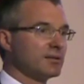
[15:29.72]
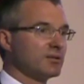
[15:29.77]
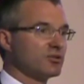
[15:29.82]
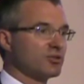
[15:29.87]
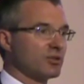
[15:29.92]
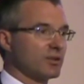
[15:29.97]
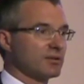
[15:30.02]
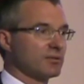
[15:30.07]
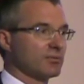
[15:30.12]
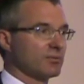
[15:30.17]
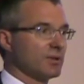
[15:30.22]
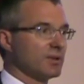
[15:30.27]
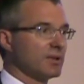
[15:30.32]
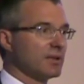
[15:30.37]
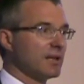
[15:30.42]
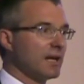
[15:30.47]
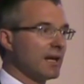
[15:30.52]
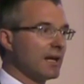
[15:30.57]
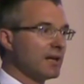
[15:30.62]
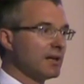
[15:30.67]
it just rated
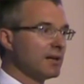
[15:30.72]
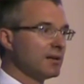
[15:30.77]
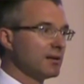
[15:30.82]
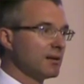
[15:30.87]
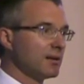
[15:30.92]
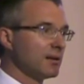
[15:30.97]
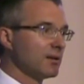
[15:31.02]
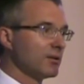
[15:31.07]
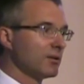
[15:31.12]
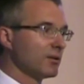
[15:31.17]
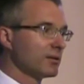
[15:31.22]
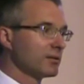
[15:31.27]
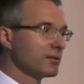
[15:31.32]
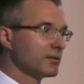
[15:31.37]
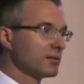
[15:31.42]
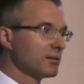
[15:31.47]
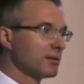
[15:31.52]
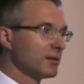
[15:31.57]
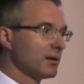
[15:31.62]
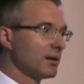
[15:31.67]
A and not
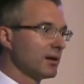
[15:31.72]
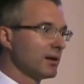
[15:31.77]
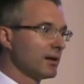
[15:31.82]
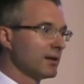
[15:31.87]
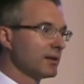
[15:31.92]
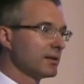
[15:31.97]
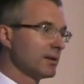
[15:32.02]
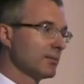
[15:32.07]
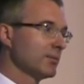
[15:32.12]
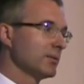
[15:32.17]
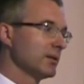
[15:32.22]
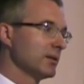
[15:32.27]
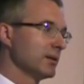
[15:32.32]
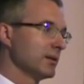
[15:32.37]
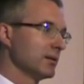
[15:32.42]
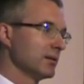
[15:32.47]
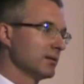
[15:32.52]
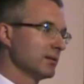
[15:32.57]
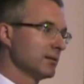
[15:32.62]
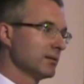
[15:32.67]
a high double
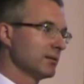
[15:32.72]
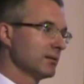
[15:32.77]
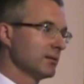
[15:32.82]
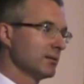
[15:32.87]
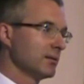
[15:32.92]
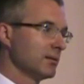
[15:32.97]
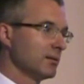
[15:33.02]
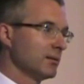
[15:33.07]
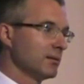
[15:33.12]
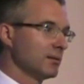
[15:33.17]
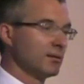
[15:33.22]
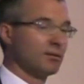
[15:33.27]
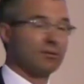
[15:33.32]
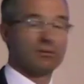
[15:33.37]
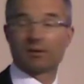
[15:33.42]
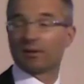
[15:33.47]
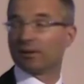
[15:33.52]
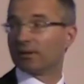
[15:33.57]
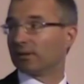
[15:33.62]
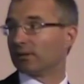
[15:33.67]
A?
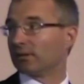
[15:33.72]
Okay.